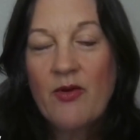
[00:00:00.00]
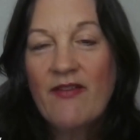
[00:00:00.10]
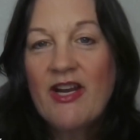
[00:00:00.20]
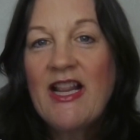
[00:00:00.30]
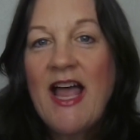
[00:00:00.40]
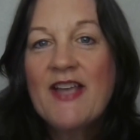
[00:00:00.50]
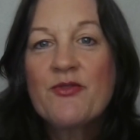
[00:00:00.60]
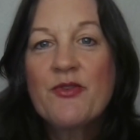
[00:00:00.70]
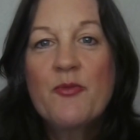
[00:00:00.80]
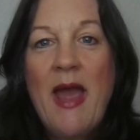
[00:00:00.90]
Every
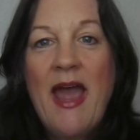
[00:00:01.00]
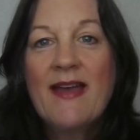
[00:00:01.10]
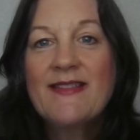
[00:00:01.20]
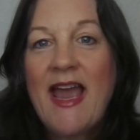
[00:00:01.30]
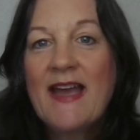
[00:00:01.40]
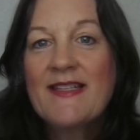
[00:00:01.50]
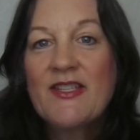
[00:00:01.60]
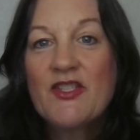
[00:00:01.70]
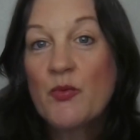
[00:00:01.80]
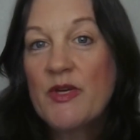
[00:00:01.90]
classroom has access
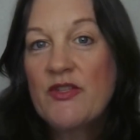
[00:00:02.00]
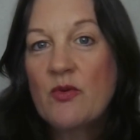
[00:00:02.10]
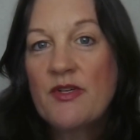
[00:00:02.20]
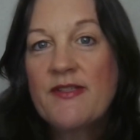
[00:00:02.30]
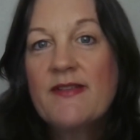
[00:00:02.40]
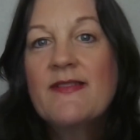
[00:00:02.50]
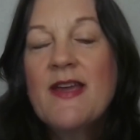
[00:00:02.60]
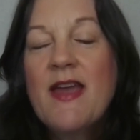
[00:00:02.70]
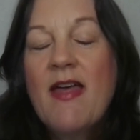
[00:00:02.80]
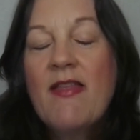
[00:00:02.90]
to resources
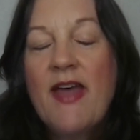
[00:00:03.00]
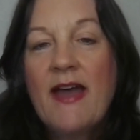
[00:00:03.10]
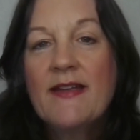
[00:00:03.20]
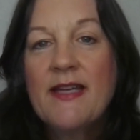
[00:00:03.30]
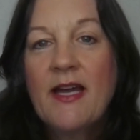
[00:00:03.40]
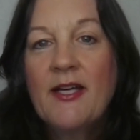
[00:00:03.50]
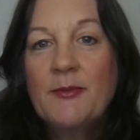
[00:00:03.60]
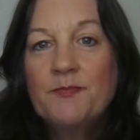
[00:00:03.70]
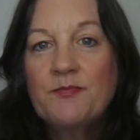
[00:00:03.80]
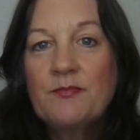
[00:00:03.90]
that
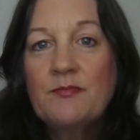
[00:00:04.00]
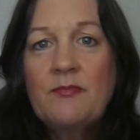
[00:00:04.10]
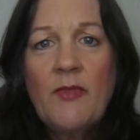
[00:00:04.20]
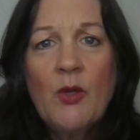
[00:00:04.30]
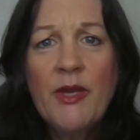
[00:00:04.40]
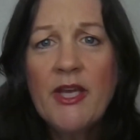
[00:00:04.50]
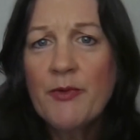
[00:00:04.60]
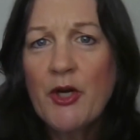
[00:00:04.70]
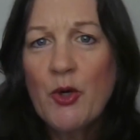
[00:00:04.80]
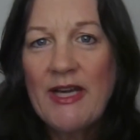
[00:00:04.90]
we can
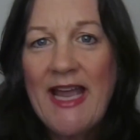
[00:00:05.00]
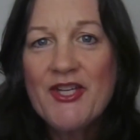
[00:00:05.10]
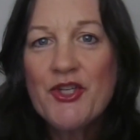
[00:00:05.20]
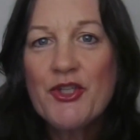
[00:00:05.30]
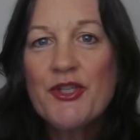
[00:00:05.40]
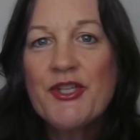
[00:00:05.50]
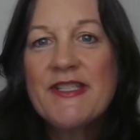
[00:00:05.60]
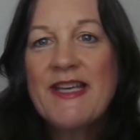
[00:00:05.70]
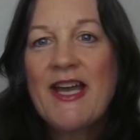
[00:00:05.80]
record lectures.